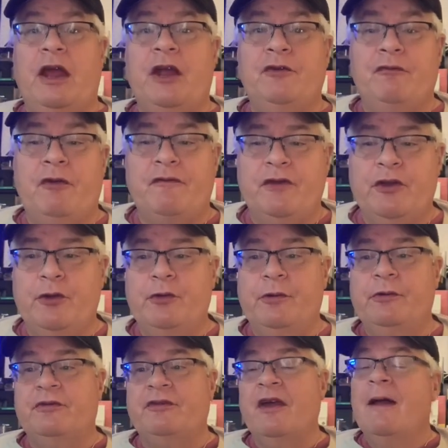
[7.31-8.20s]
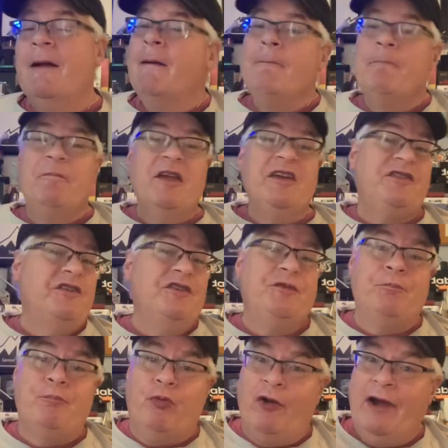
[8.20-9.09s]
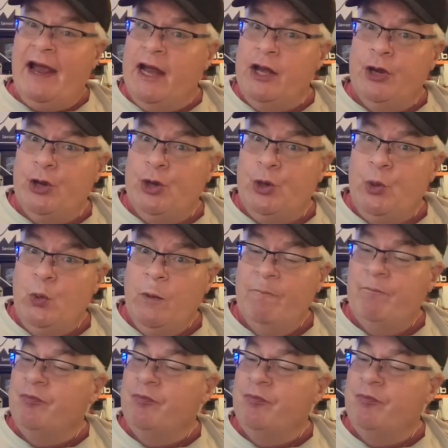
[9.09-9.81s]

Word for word: and reviews. This is brand new.